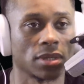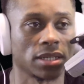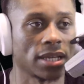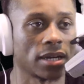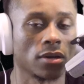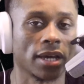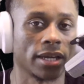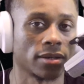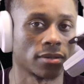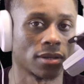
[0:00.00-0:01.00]
it's like,
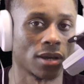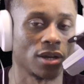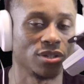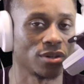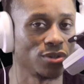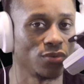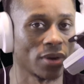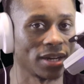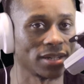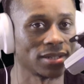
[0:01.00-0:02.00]
okay, are you
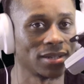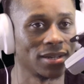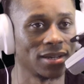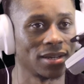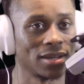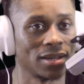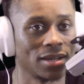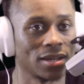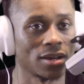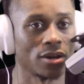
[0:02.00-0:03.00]
running?
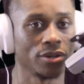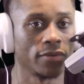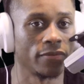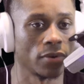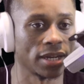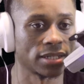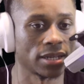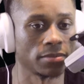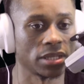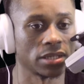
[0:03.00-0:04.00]
Are you avoiding
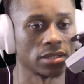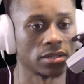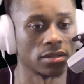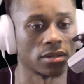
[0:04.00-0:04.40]
something?